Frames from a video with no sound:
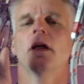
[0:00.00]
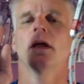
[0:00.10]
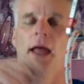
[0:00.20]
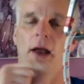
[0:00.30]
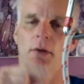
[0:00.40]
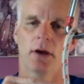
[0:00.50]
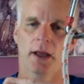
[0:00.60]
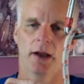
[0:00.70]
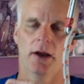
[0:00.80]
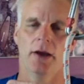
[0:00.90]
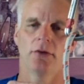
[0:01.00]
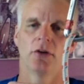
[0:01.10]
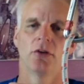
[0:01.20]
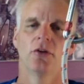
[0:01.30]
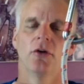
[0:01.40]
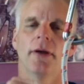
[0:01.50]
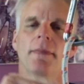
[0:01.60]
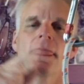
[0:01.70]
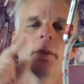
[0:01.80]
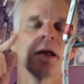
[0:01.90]
how you can do it,
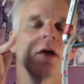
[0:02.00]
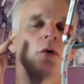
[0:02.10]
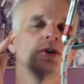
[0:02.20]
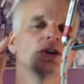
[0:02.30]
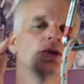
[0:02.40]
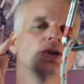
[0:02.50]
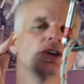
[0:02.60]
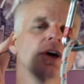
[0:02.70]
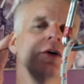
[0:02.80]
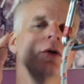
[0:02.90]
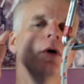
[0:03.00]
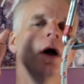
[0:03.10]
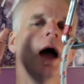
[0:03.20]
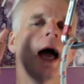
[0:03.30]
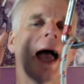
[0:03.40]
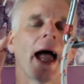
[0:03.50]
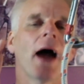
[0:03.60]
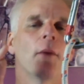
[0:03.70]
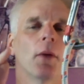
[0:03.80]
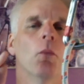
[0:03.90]
but I'll also show you
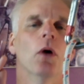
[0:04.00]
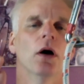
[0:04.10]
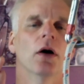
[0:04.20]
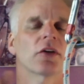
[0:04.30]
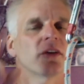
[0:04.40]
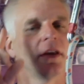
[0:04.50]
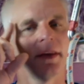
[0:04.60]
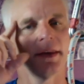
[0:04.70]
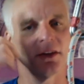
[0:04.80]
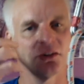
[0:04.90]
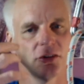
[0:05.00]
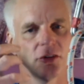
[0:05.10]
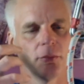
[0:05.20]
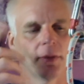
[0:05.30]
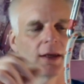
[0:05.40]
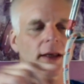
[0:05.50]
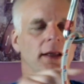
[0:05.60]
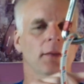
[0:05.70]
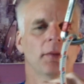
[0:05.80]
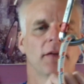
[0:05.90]
how it works, and then that should make a
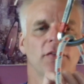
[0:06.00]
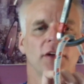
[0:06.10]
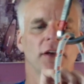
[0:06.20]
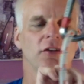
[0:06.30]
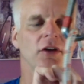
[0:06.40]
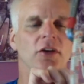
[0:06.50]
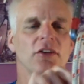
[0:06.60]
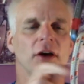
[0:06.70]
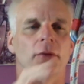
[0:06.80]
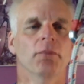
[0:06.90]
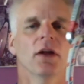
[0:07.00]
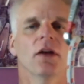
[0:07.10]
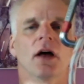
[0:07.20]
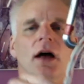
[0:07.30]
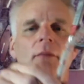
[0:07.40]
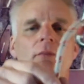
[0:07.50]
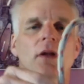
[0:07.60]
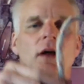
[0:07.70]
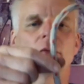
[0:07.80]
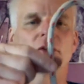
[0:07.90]
little bit of sense. So I'm
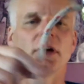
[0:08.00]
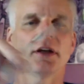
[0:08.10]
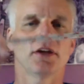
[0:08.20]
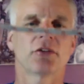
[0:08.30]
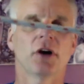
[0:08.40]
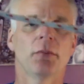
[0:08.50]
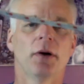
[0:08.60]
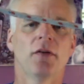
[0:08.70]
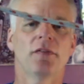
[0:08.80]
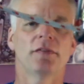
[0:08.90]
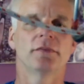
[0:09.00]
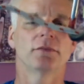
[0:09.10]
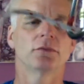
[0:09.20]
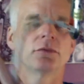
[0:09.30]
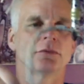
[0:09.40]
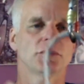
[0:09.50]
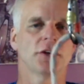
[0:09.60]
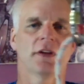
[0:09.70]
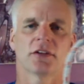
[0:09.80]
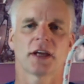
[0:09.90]
tying this rope off to
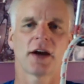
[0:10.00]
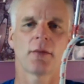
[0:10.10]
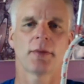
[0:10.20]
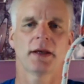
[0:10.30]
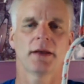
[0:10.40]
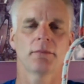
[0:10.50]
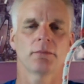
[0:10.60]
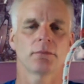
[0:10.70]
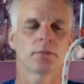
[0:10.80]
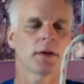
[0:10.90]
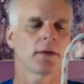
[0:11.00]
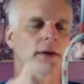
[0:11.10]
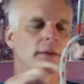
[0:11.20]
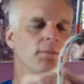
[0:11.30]
this carabiner, okay,